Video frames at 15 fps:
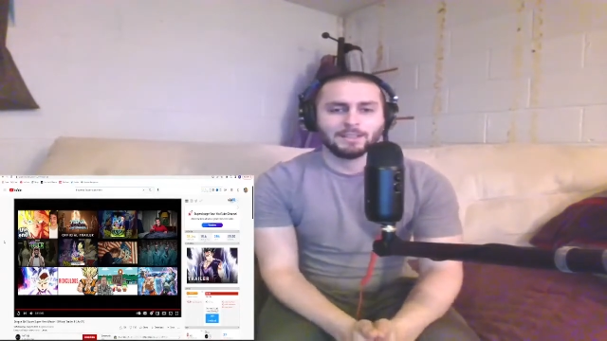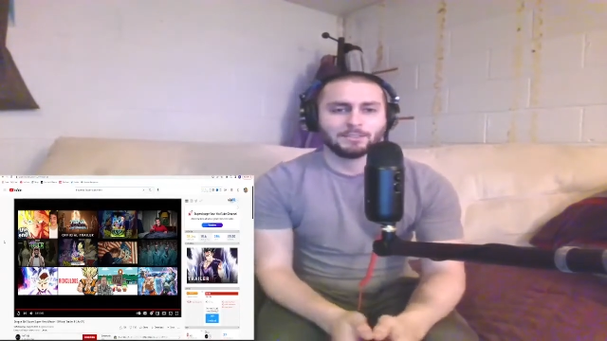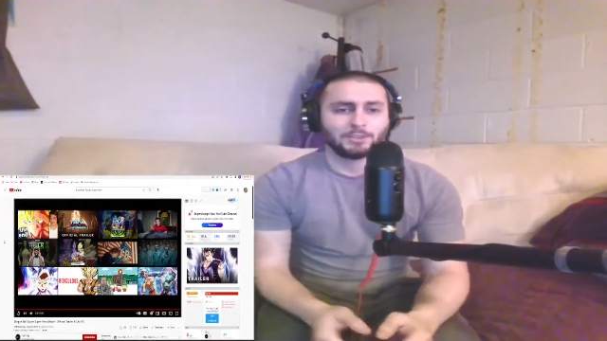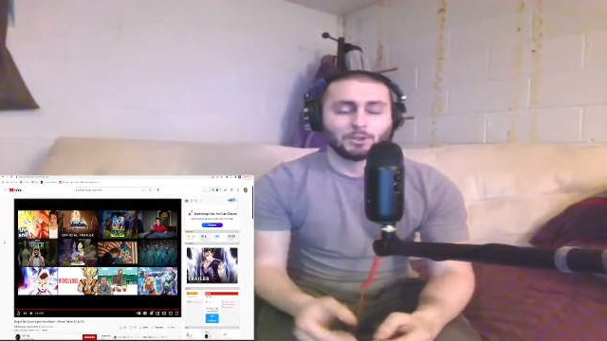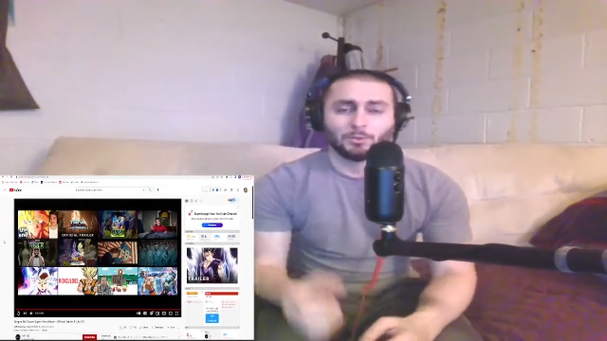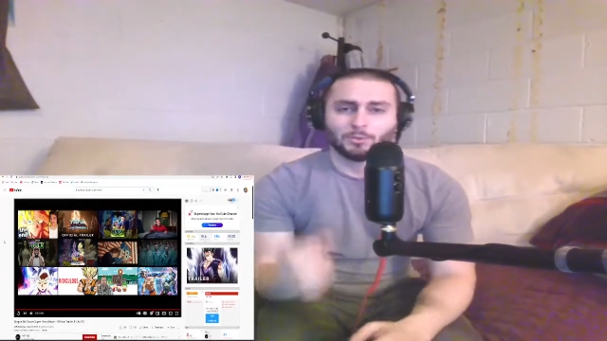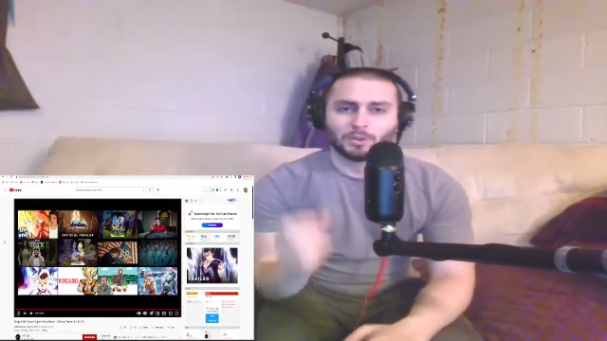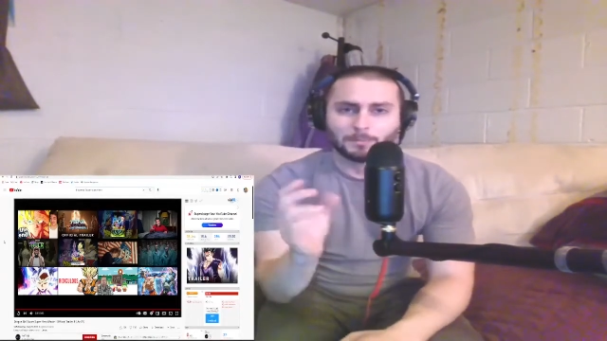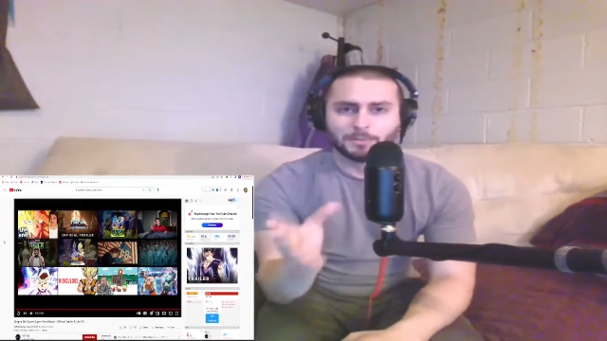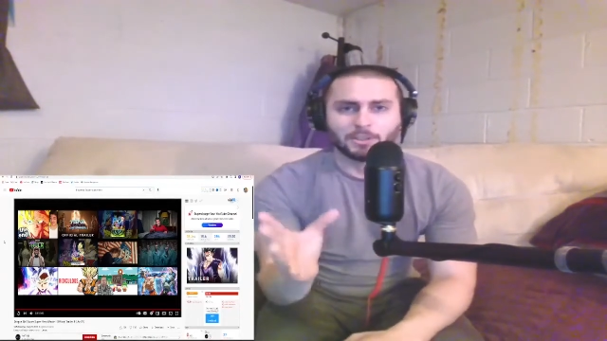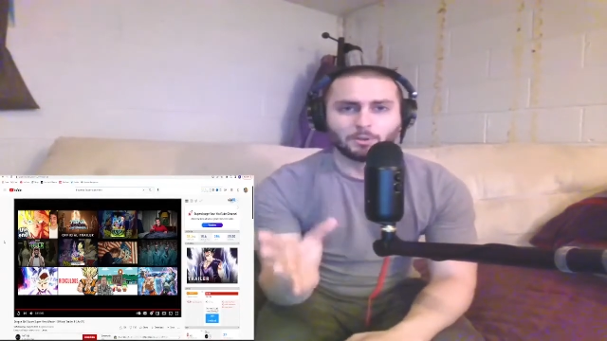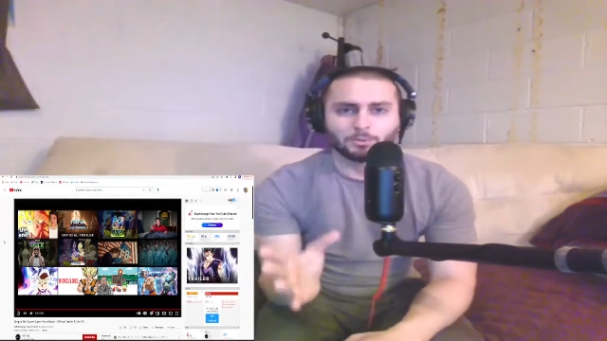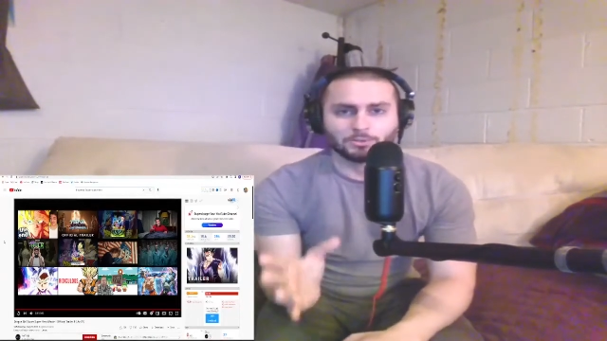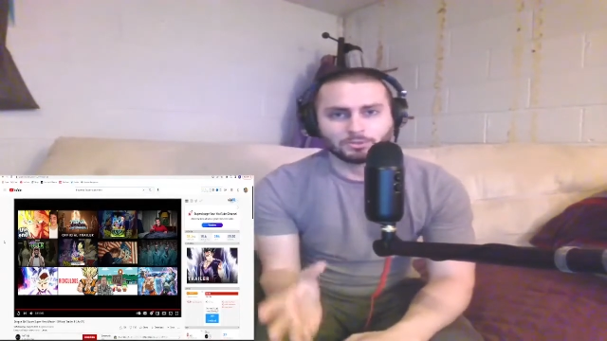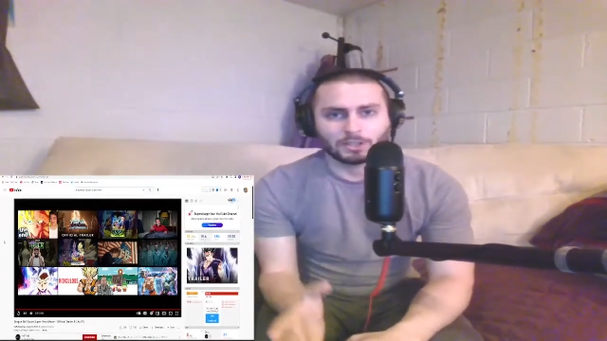So let me
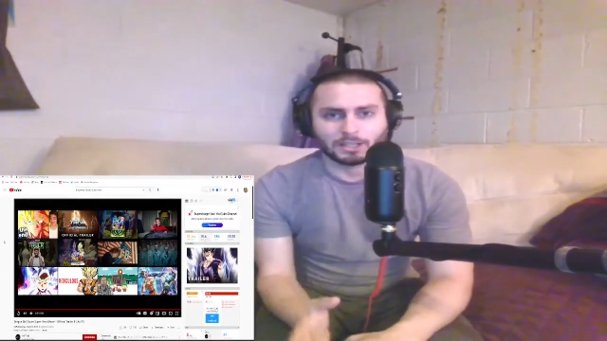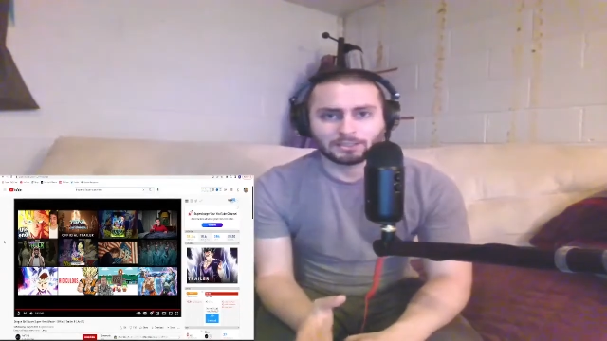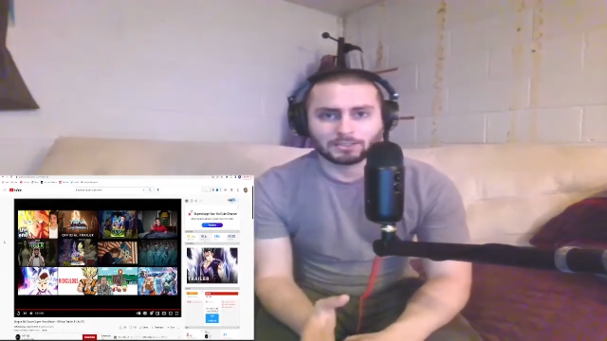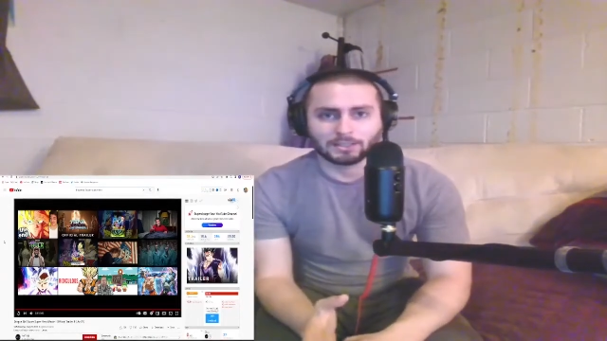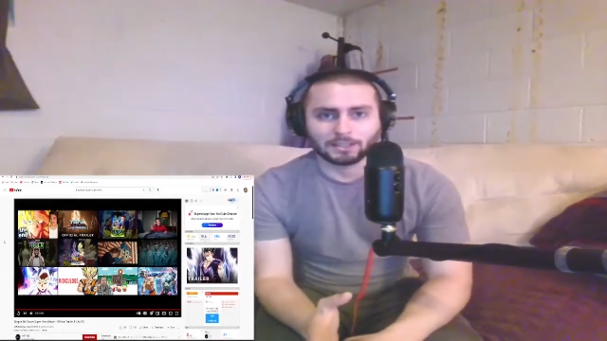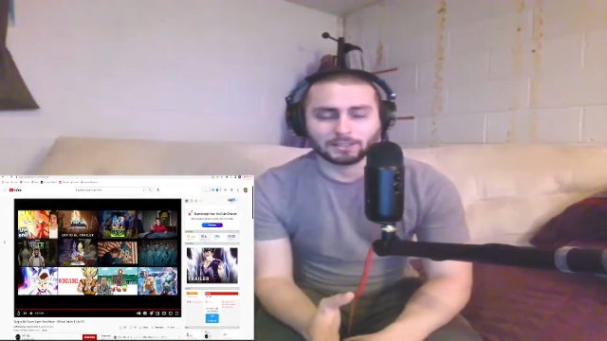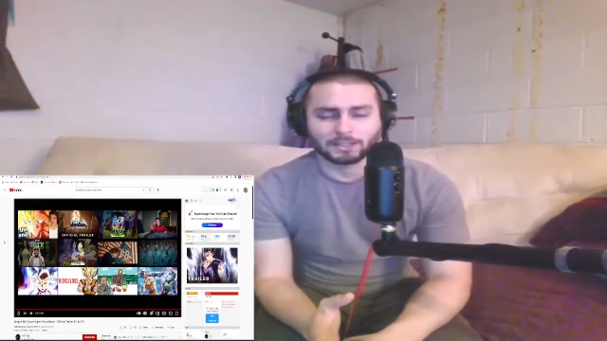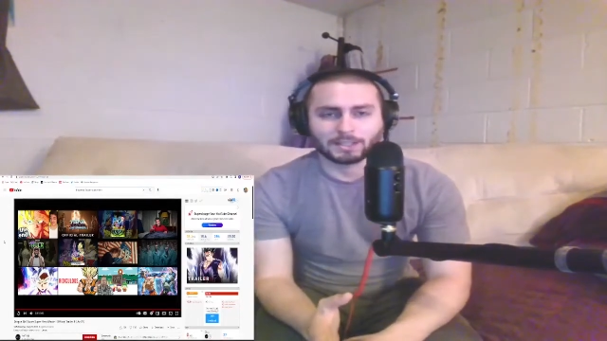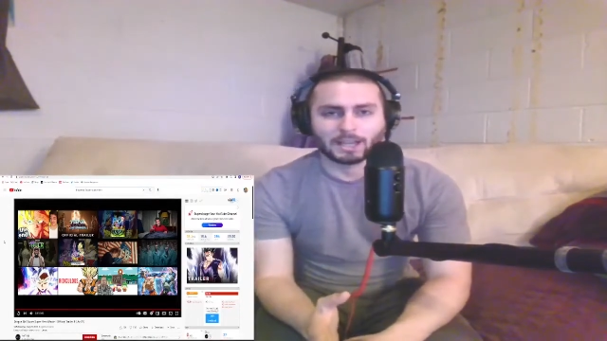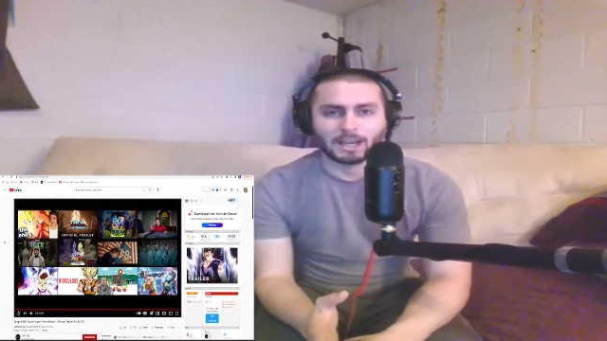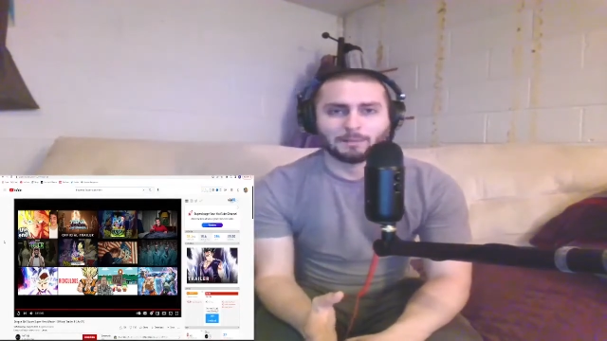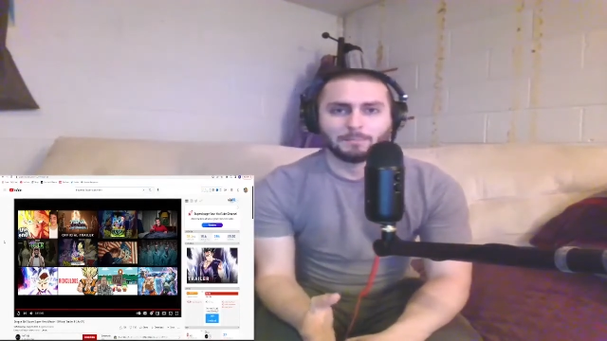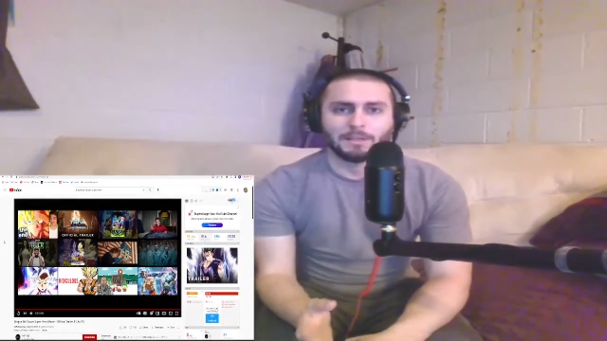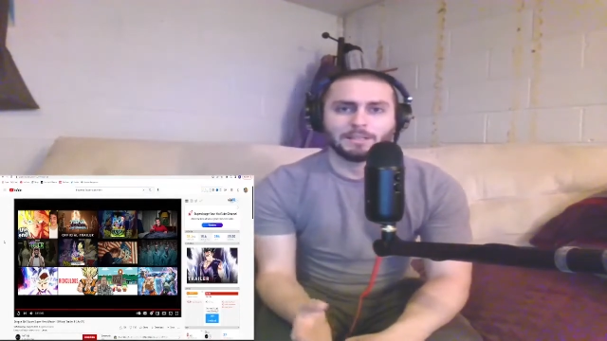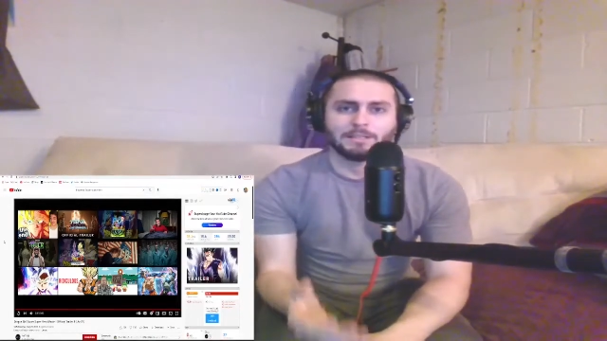know what you guys think in the
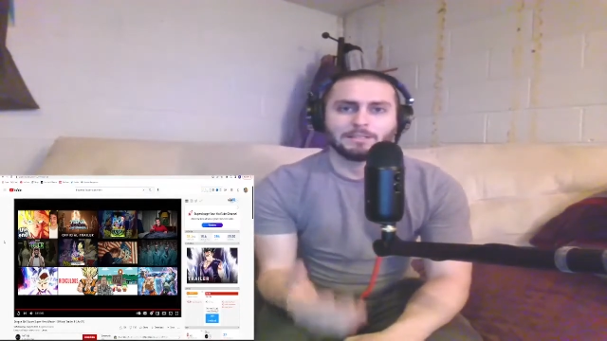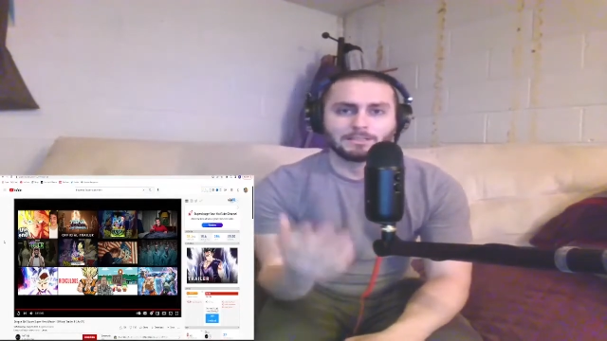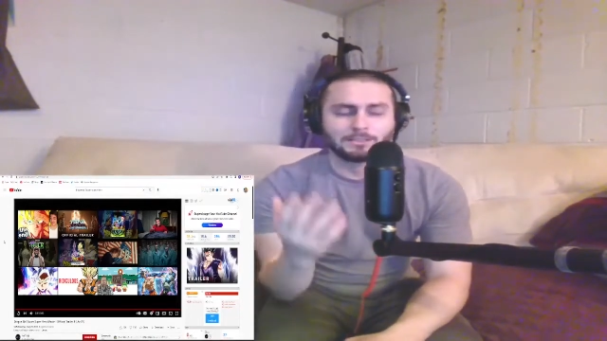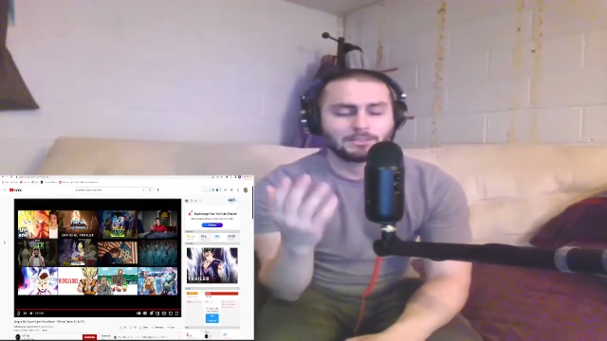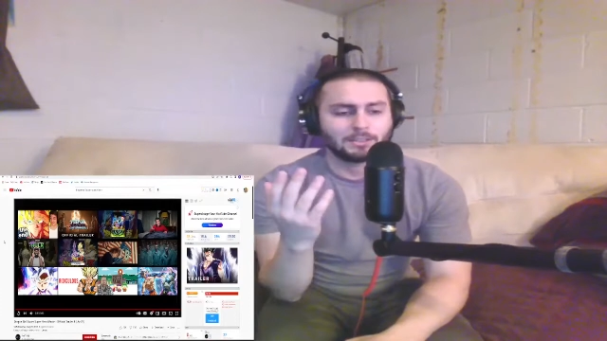comments.